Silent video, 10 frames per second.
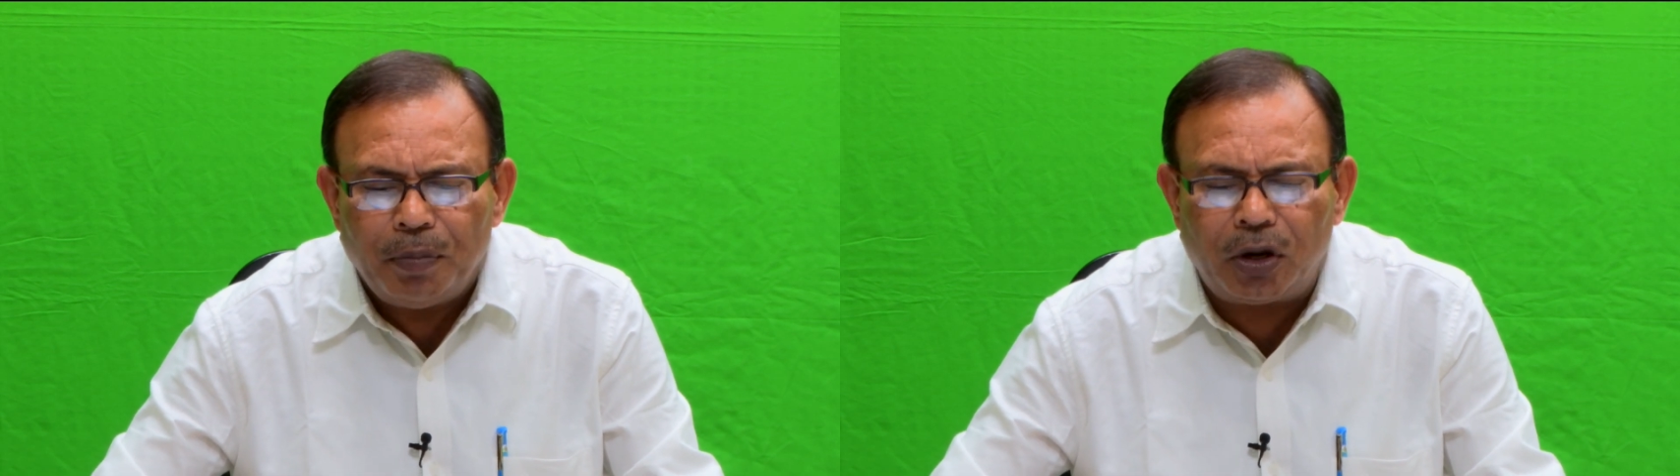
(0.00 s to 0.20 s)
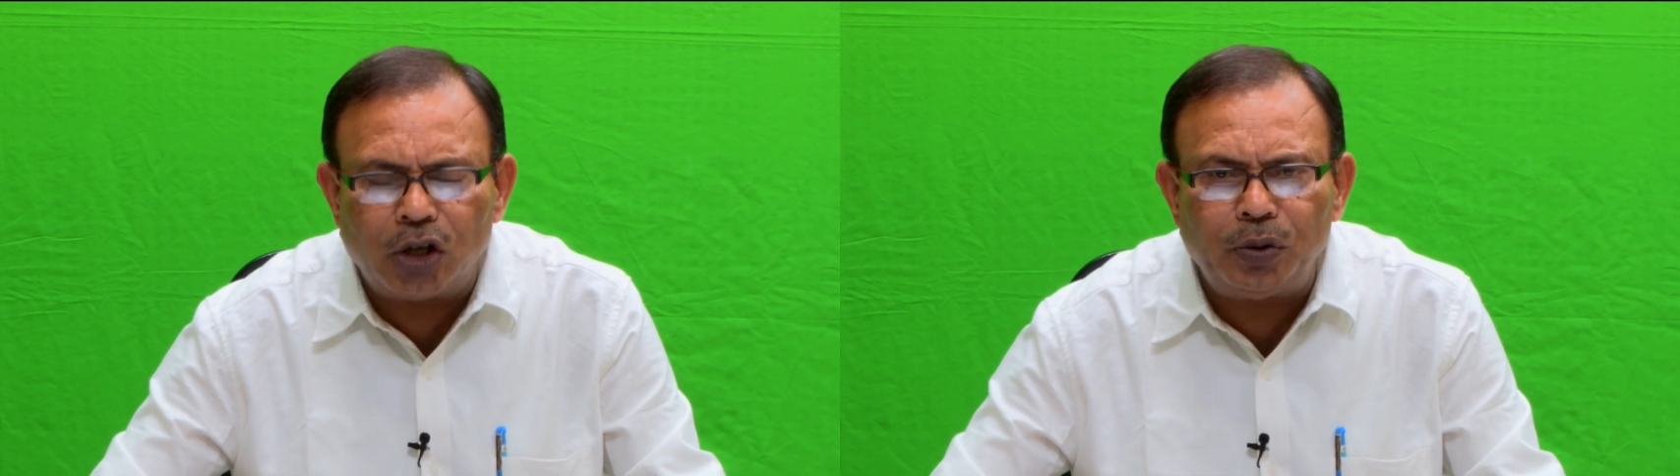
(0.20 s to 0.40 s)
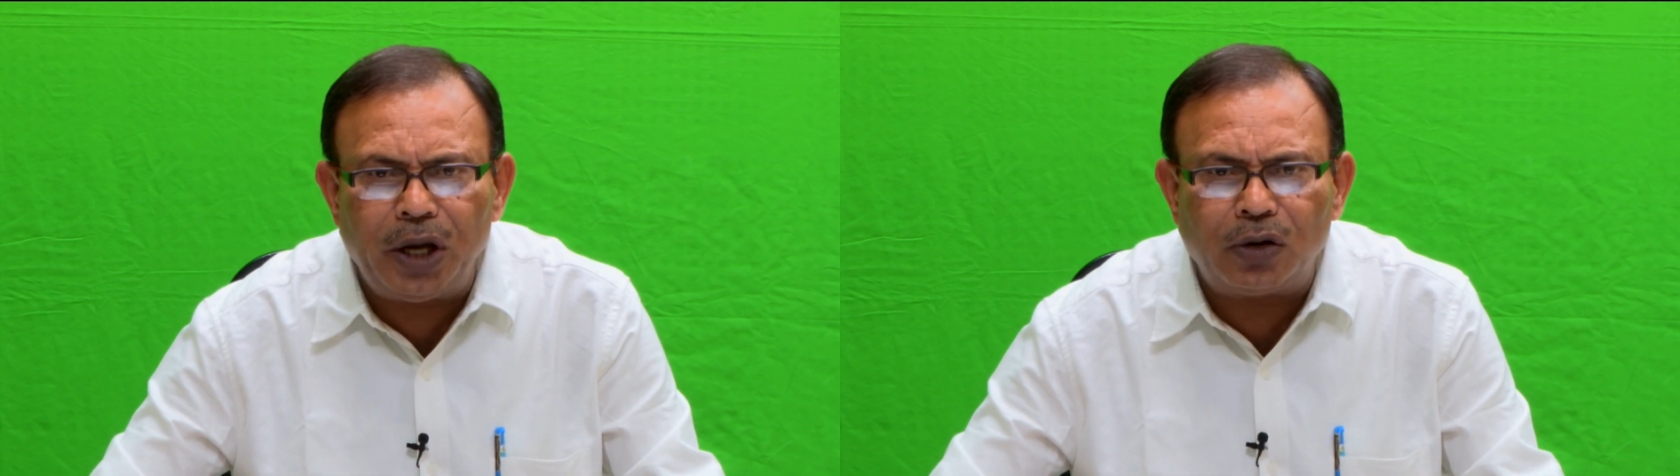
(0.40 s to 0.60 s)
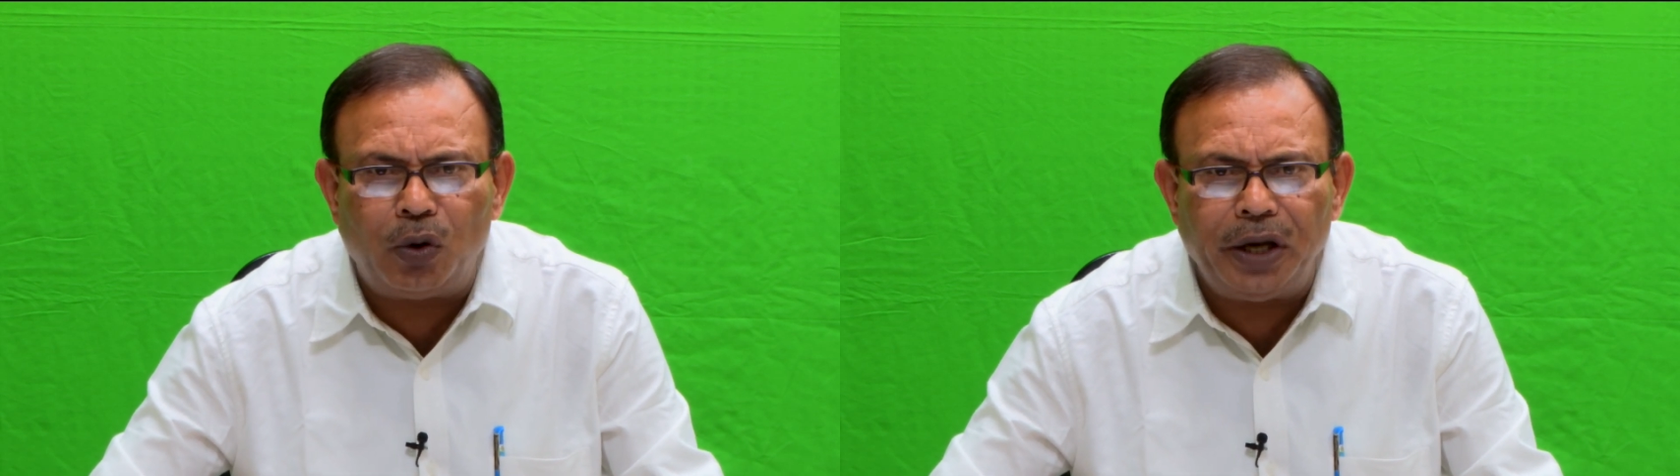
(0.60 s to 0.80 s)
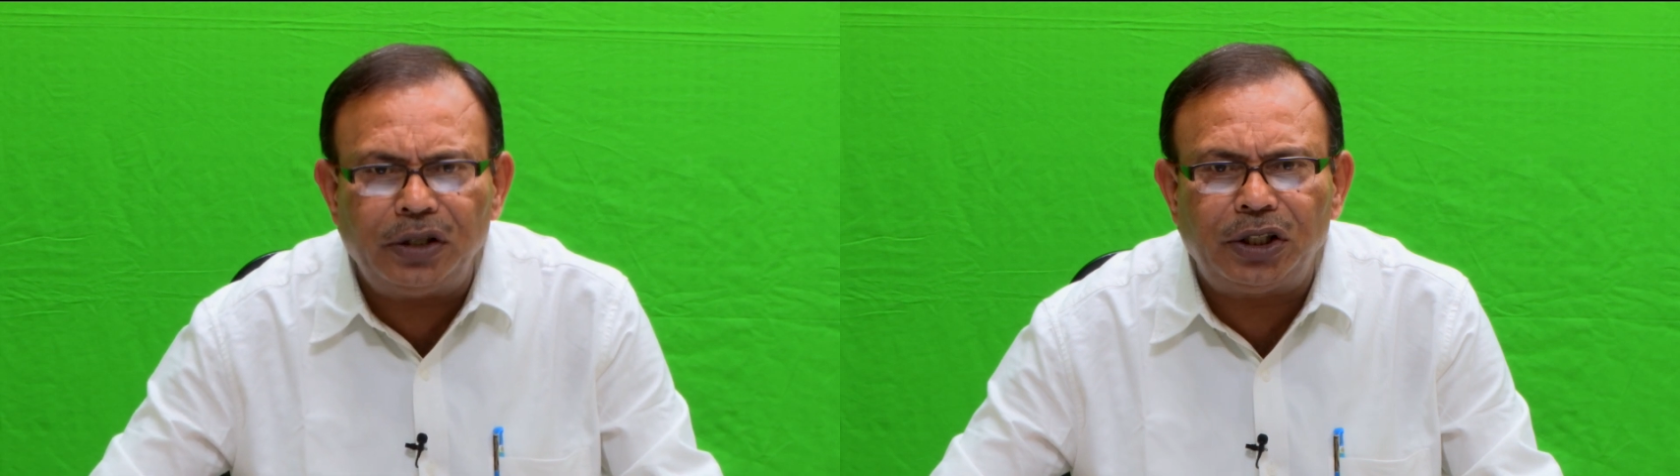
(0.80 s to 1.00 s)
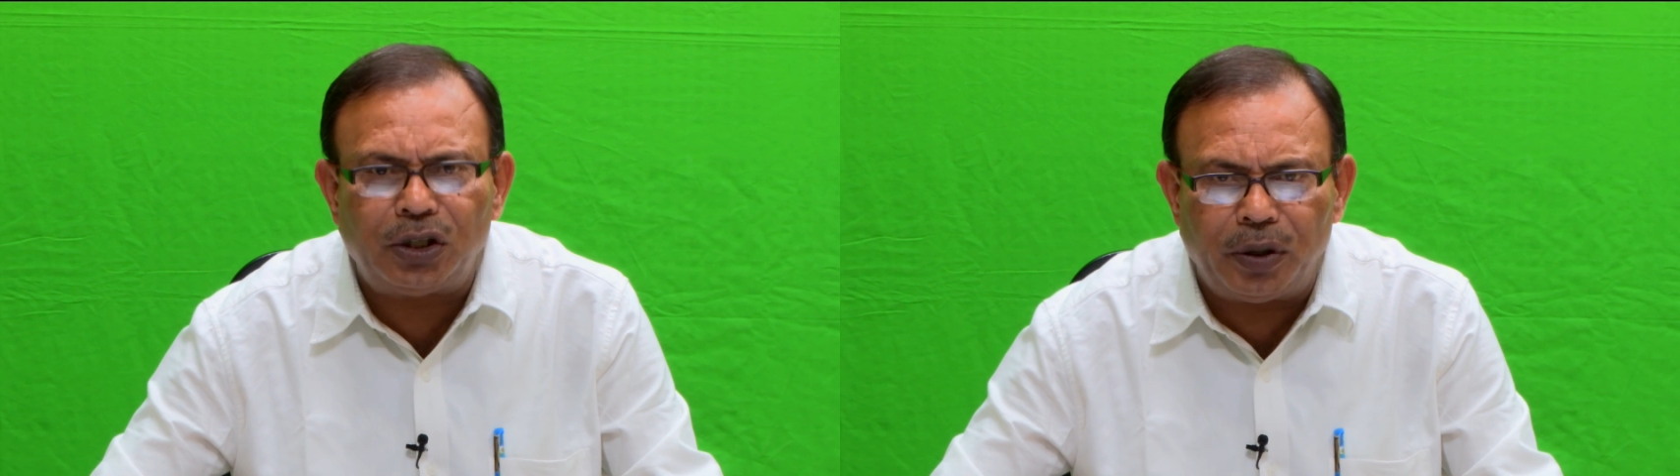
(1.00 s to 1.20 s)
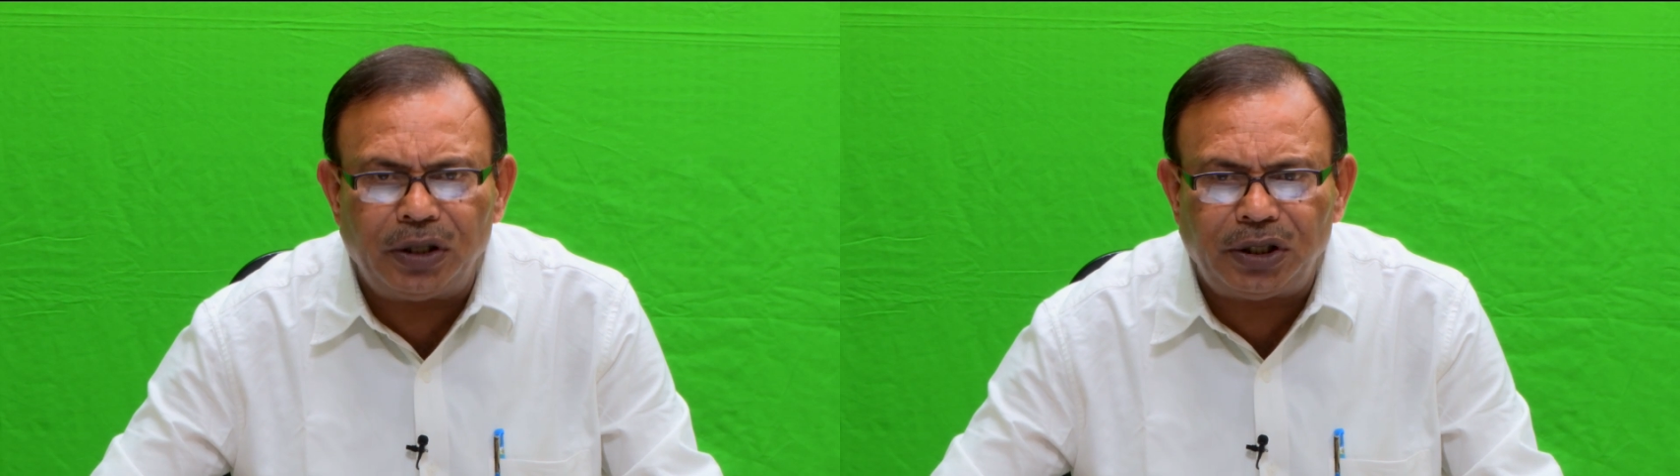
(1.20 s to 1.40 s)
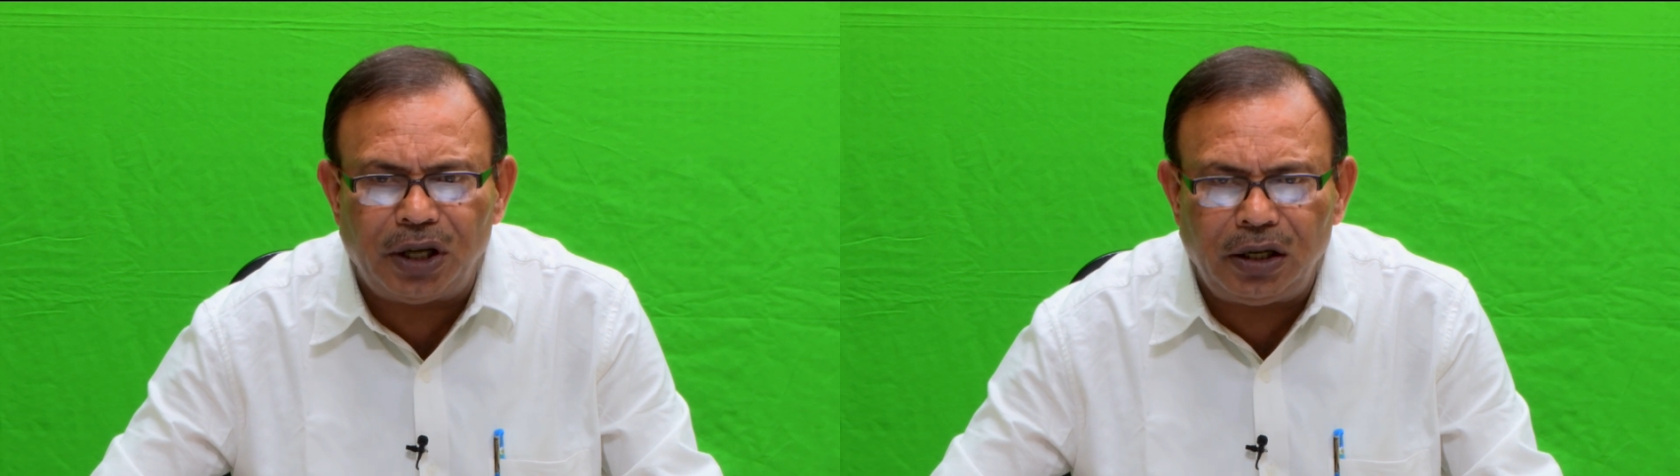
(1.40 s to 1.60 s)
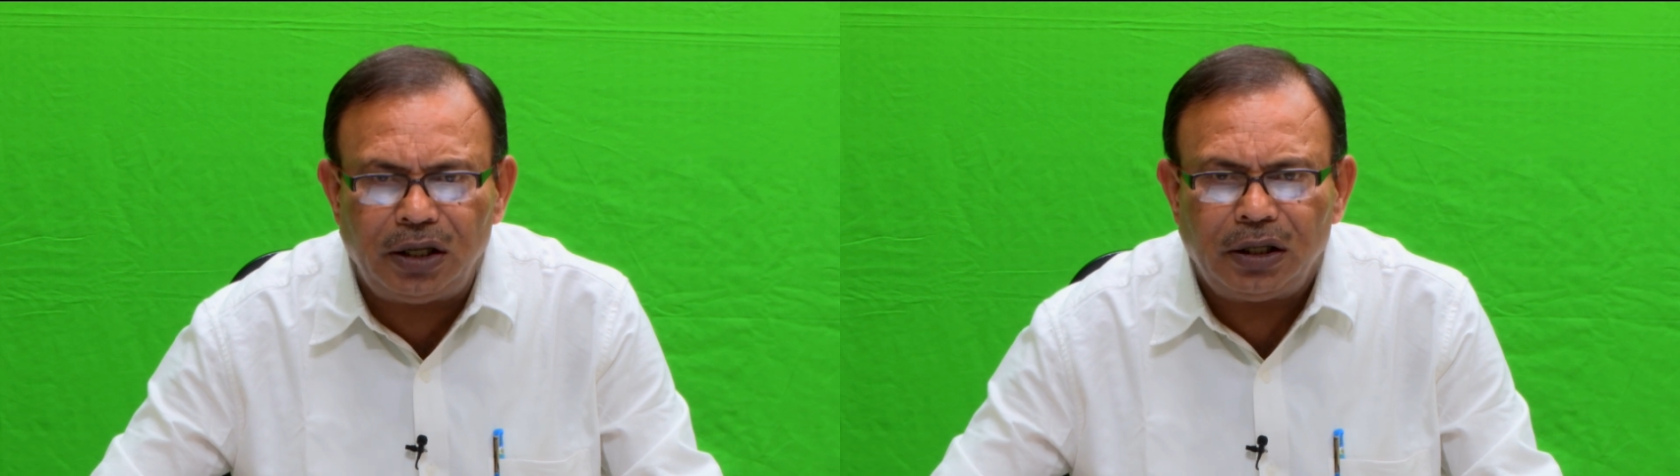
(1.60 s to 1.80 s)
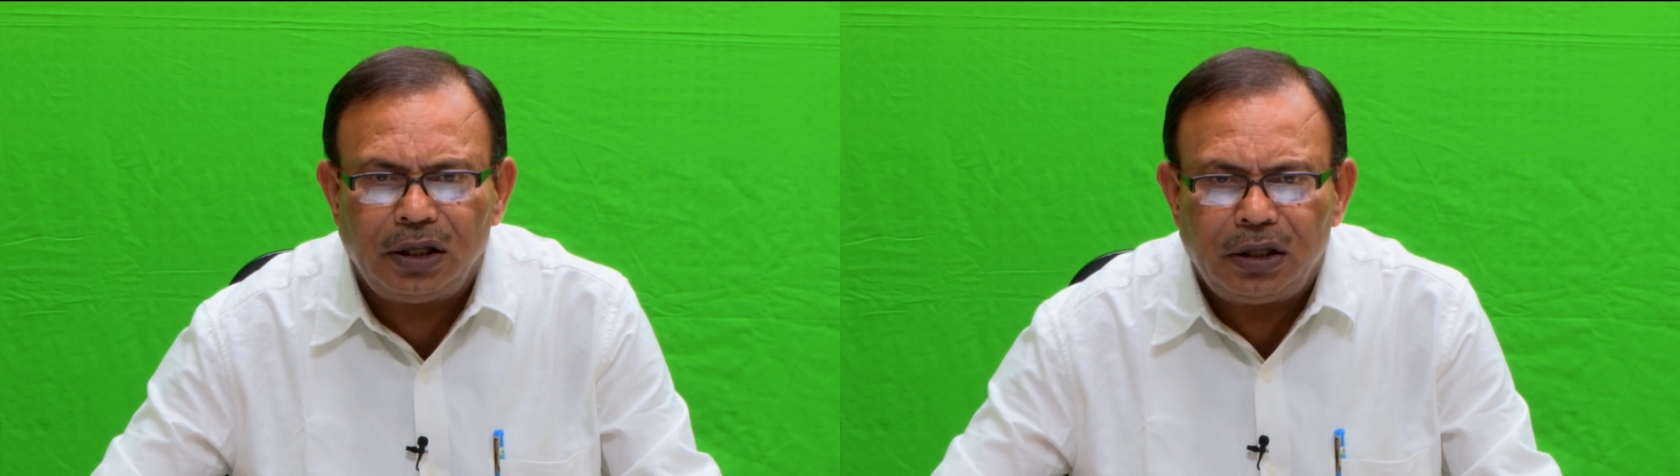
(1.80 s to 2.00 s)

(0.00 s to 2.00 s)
because we are going sequentially.